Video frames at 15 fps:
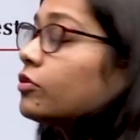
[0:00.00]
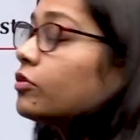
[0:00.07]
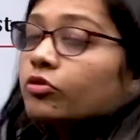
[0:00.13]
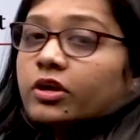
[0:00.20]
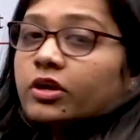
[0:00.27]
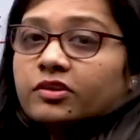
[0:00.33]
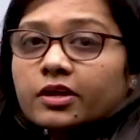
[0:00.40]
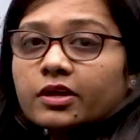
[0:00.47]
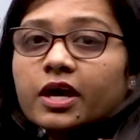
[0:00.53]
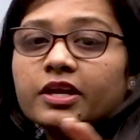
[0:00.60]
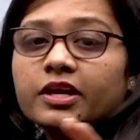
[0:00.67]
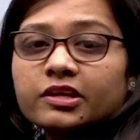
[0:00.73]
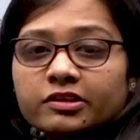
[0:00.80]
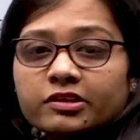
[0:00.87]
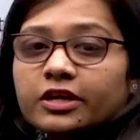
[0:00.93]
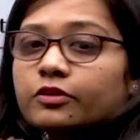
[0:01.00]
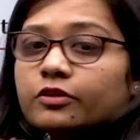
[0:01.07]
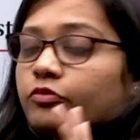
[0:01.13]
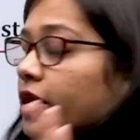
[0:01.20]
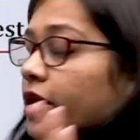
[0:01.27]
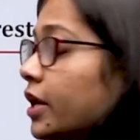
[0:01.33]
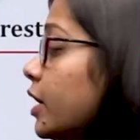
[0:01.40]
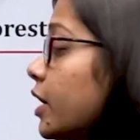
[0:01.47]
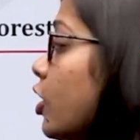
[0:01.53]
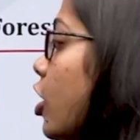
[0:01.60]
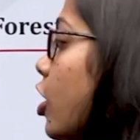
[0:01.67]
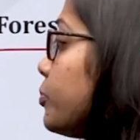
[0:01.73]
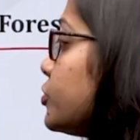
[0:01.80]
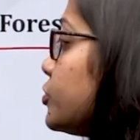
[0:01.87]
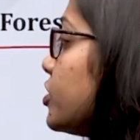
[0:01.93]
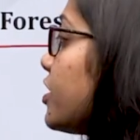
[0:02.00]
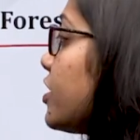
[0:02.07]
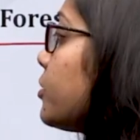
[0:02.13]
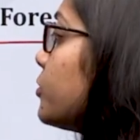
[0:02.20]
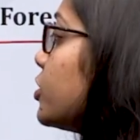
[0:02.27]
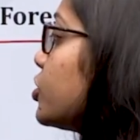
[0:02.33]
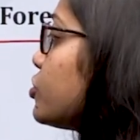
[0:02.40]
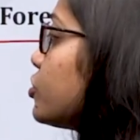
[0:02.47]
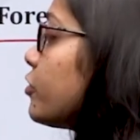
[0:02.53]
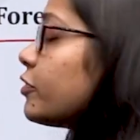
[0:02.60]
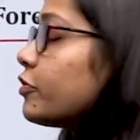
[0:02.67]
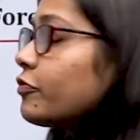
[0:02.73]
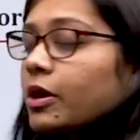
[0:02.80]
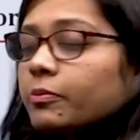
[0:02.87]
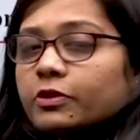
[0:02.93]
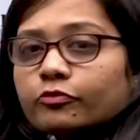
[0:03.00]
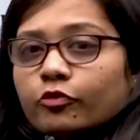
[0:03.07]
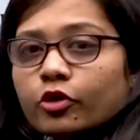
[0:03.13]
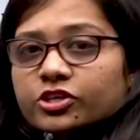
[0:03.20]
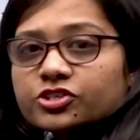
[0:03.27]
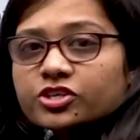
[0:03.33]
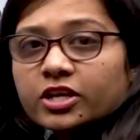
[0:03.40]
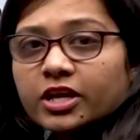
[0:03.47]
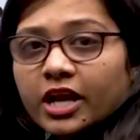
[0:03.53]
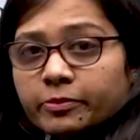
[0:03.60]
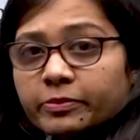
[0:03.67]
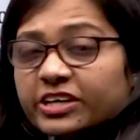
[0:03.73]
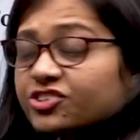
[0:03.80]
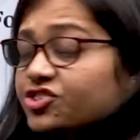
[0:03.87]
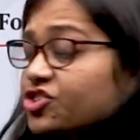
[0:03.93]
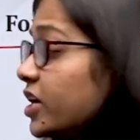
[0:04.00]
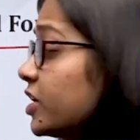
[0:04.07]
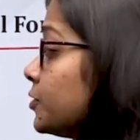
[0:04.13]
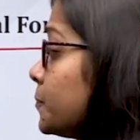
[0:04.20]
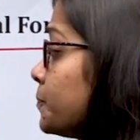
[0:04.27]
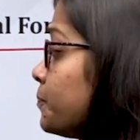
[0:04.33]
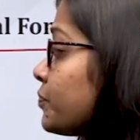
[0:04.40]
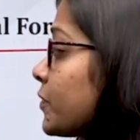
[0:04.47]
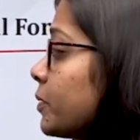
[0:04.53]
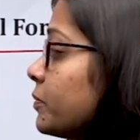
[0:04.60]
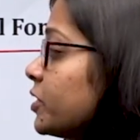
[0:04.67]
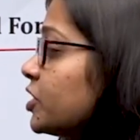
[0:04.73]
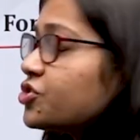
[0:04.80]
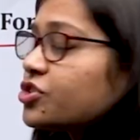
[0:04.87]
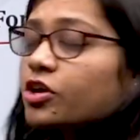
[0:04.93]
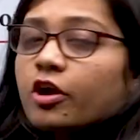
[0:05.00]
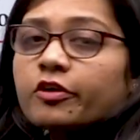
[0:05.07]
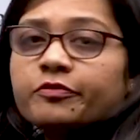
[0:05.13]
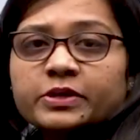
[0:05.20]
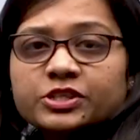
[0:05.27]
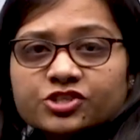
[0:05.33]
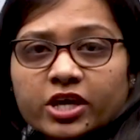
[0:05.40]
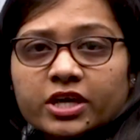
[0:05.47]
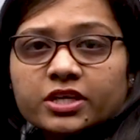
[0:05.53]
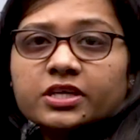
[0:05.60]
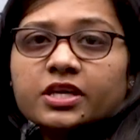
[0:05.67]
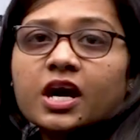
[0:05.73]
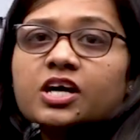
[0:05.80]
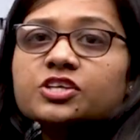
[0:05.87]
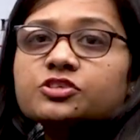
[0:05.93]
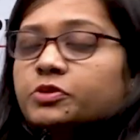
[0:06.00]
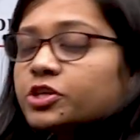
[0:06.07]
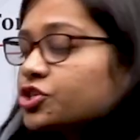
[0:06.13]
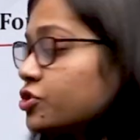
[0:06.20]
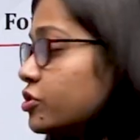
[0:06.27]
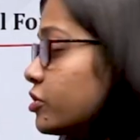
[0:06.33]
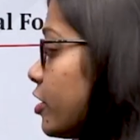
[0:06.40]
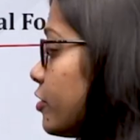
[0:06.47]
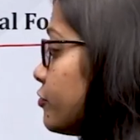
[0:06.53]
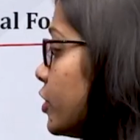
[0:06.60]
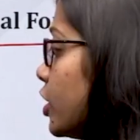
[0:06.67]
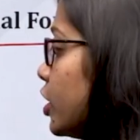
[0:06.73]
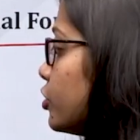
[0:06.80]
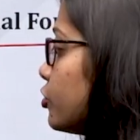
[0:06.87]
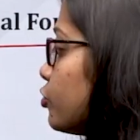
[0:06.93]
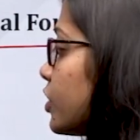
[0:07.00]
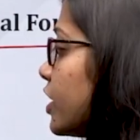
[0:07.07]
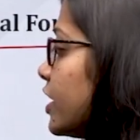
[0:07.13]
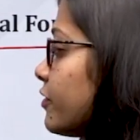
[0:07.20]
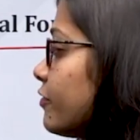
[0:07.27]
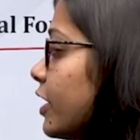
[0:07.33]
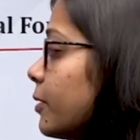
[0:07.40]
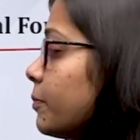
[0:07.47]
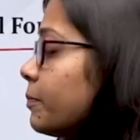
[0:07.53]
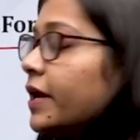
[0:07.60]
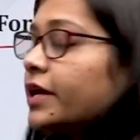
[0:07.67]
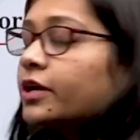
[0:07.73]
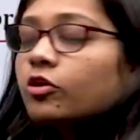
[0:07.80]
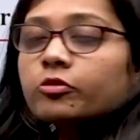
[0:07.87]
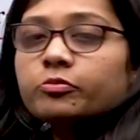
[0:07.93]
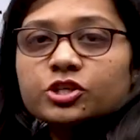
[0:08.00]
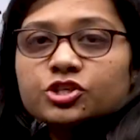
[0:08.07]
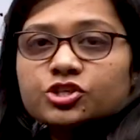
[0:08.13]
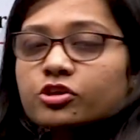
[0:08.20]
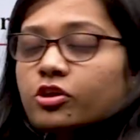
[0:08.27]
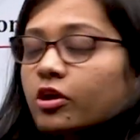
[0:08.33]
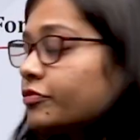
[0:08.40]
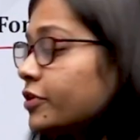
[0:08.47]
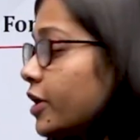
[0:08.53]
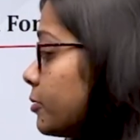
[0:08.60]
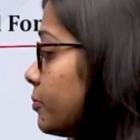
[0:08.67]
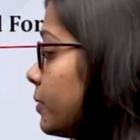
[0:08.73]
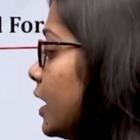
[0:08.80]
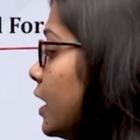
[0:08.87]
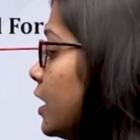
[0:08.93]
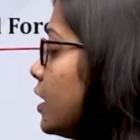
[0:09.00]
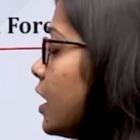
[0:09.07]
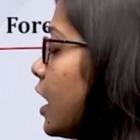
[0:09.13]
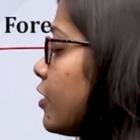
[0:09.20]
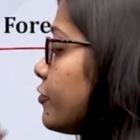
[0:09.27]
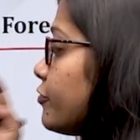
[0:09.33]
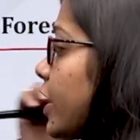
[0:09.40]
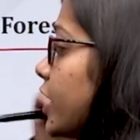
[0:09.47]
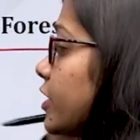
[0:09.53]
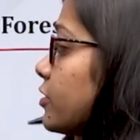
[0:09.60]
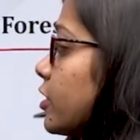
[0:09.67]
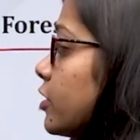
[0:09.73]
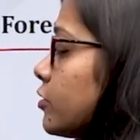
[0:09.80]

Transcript: So you can say a recent one. Options are Ministry of Environment, Forest and Climate Change, Ministry of Panchayati Raj, Ministry of Rural Development, or Ministry of Tribal Affairs.